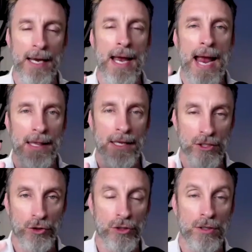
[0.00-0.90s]
And this
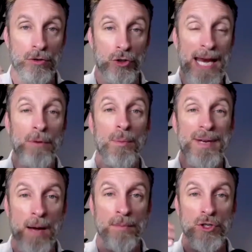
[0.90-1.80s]
chain will
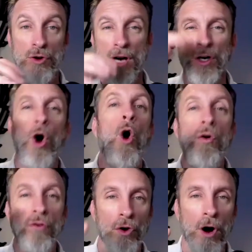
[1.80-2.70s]
become stronger
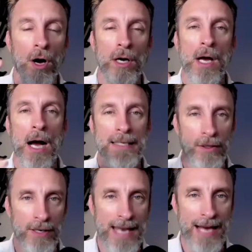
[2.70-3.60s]
overall until
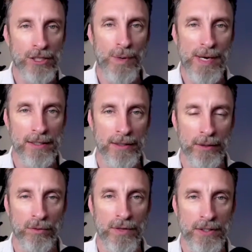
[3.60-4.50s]
the next weakest link
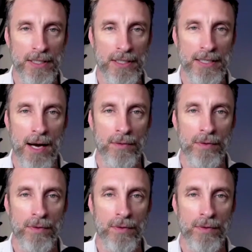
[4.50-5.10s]
reveals itself.